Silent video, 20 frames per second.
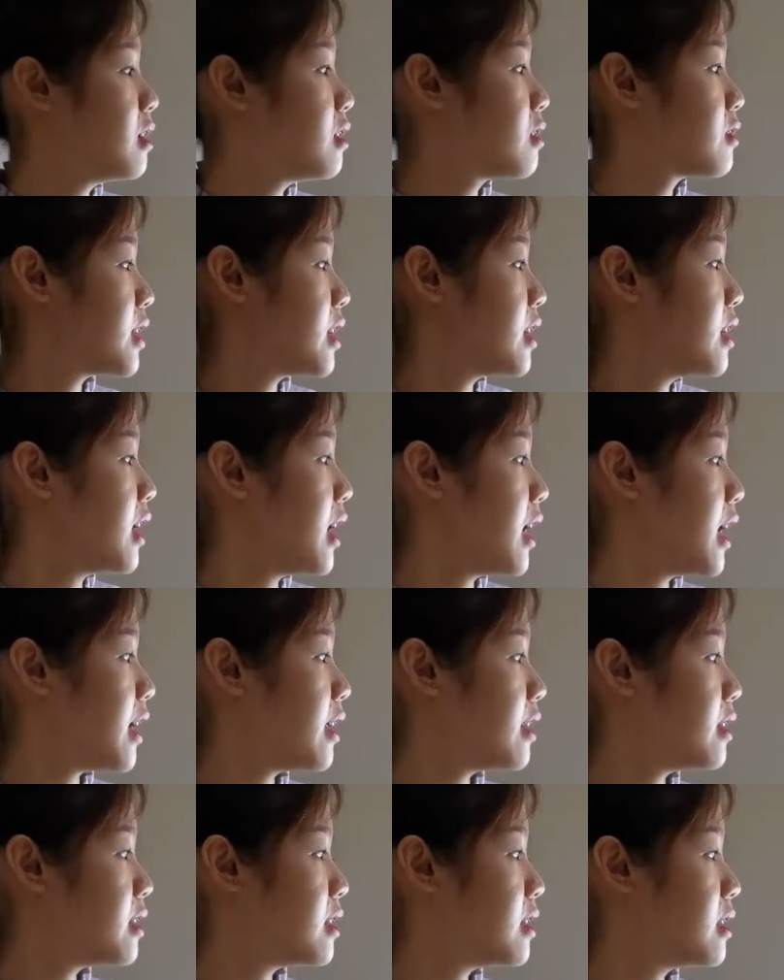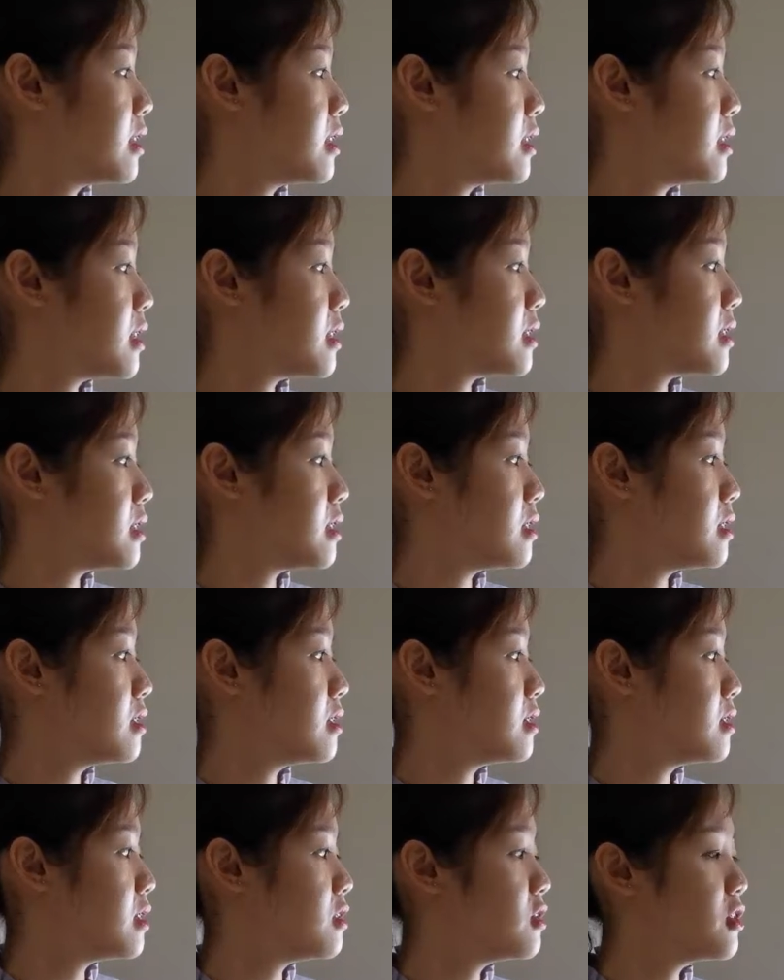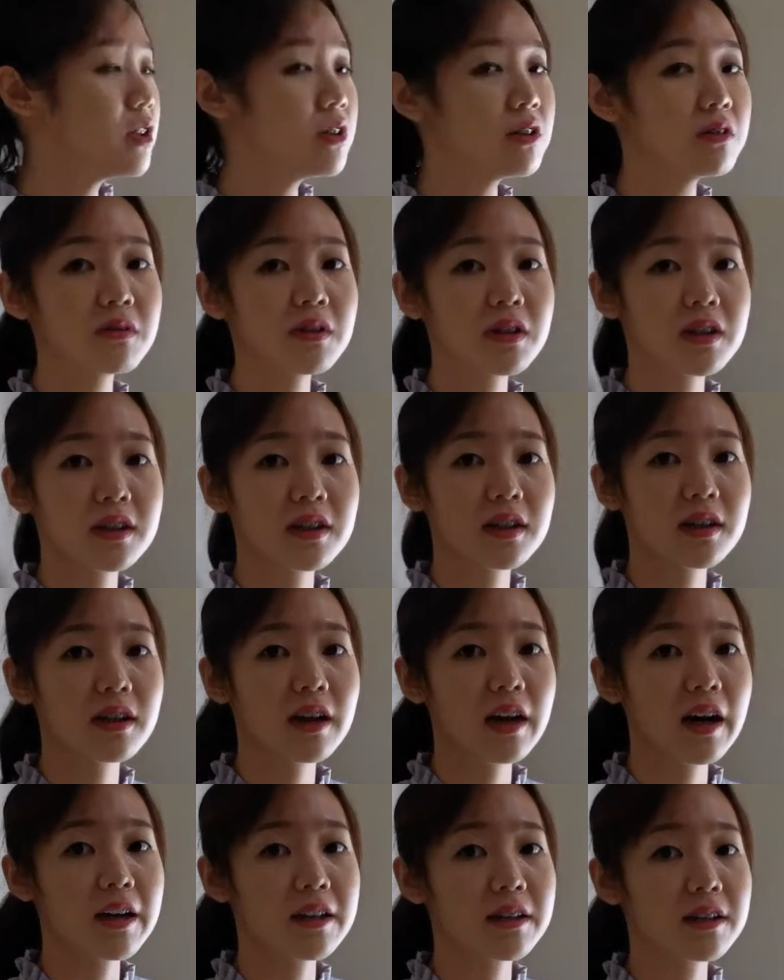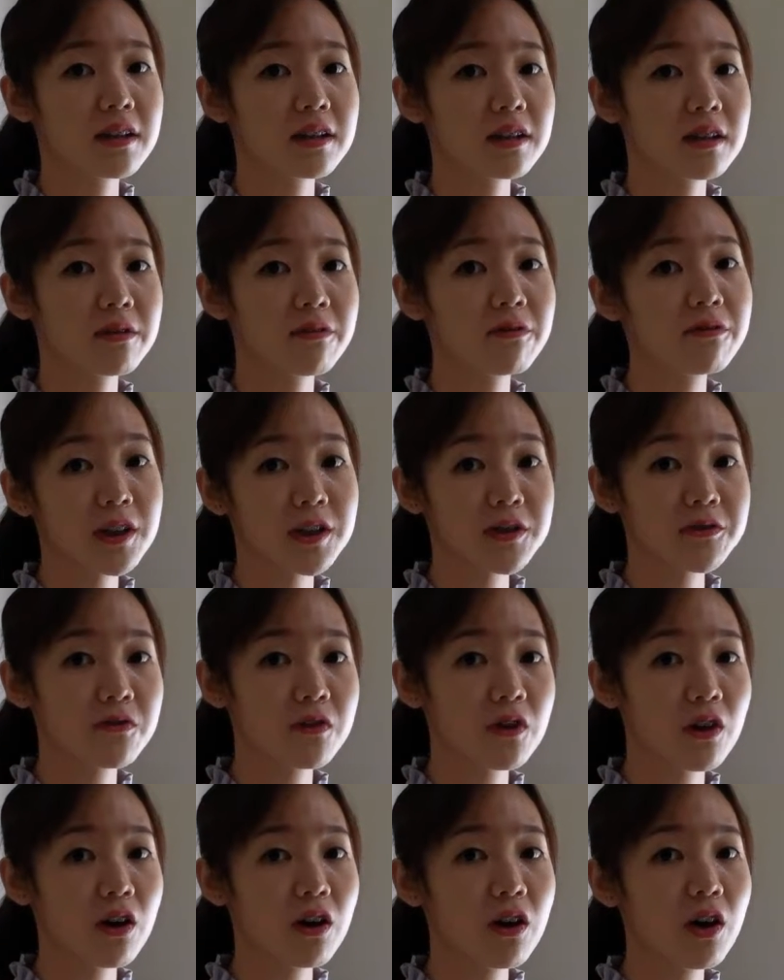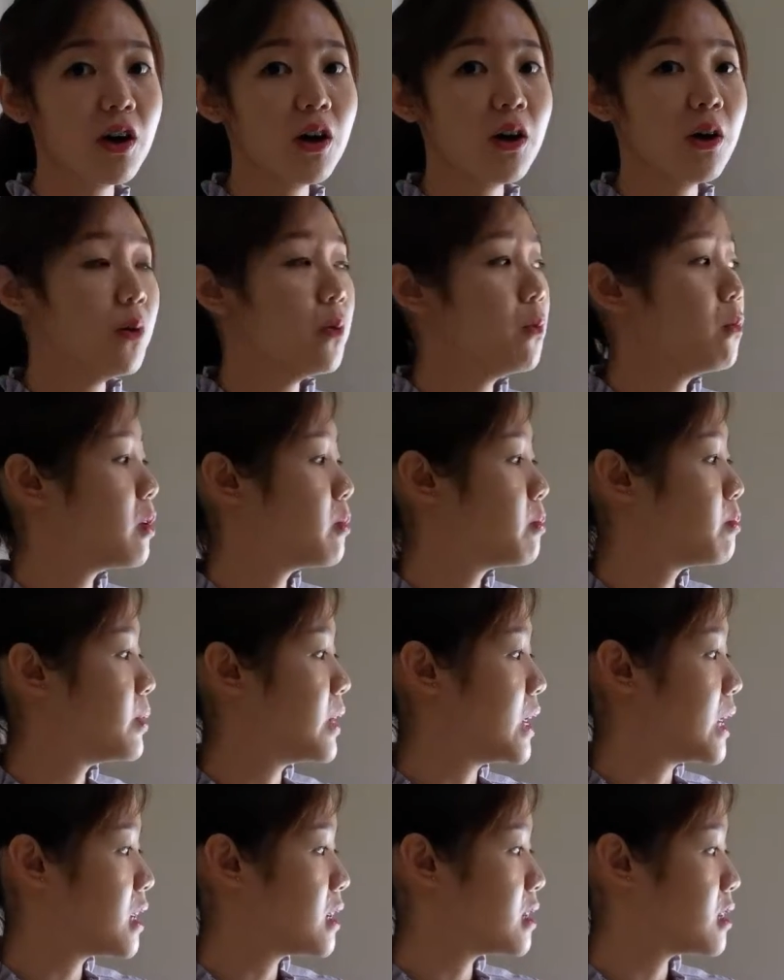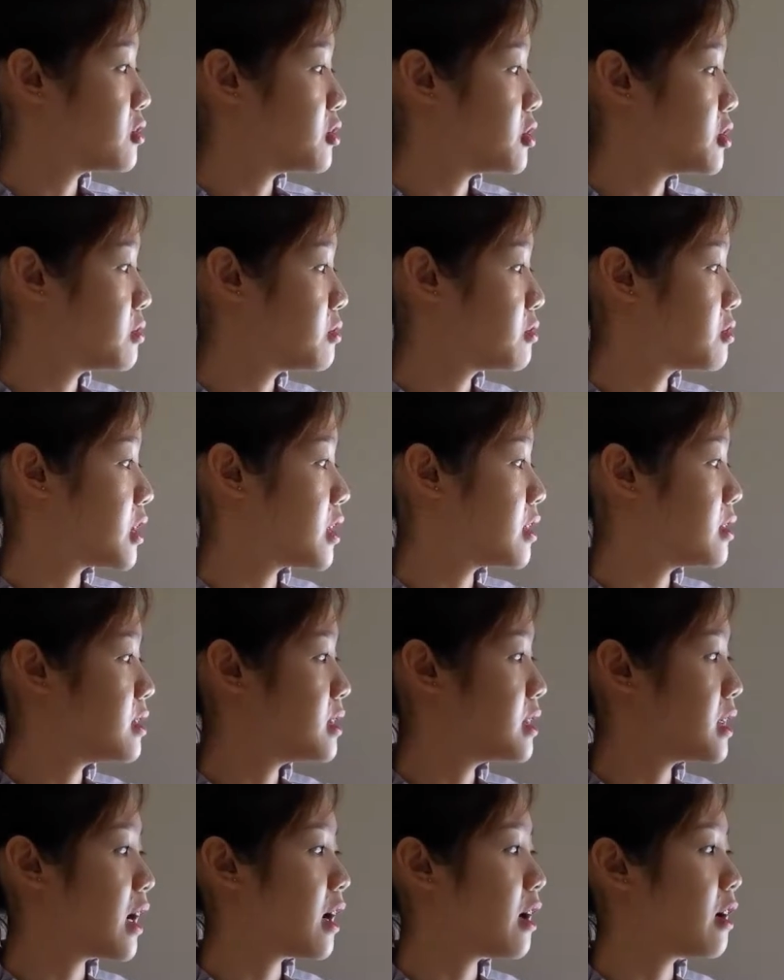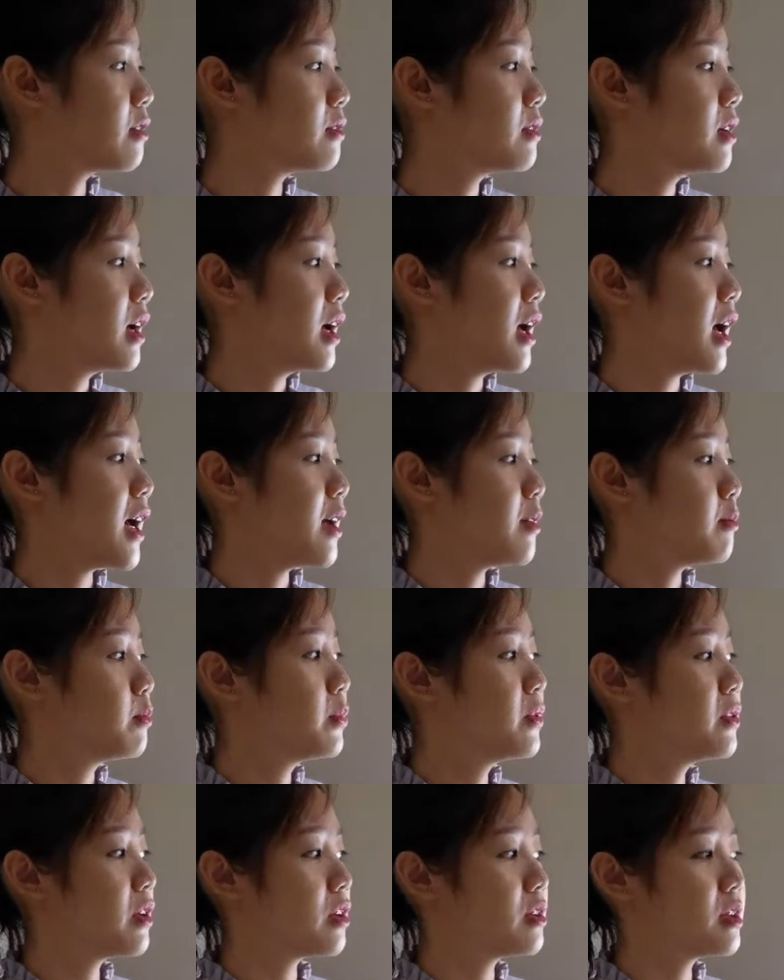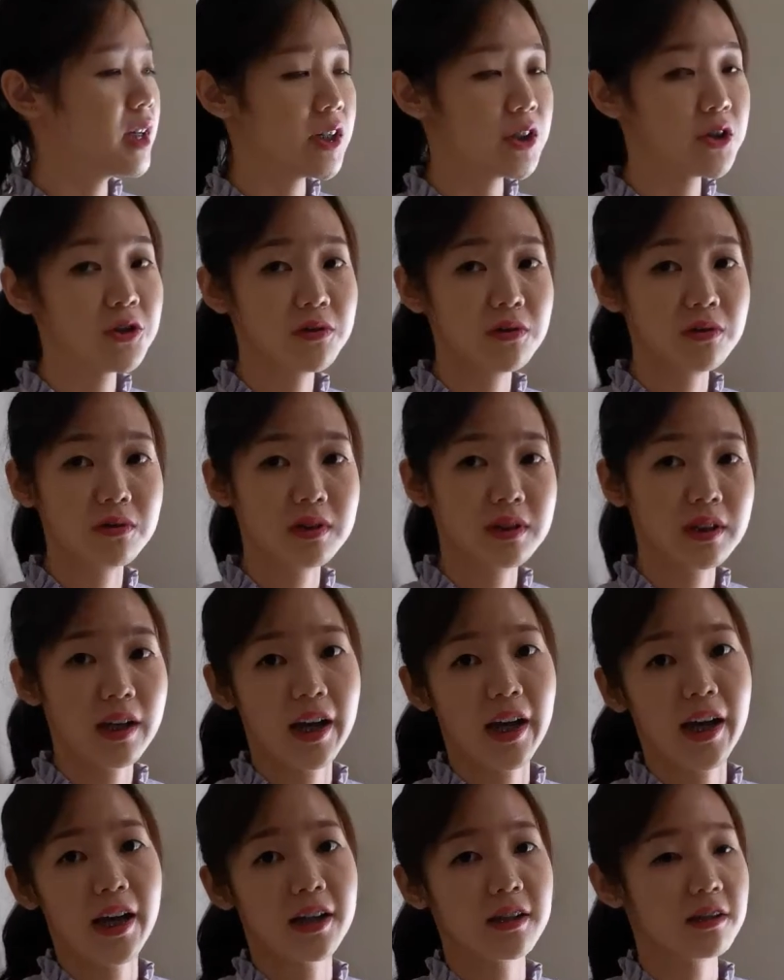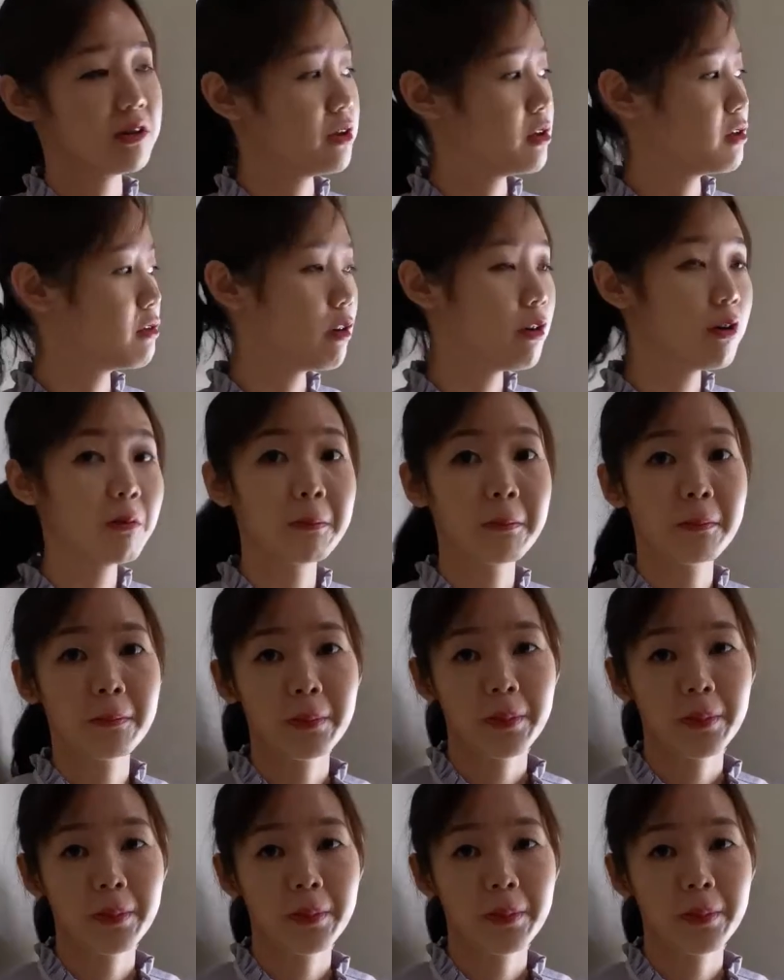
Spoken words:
Okay, and the teacher over here at the first floor will bring the children down and put on their shoes and go home.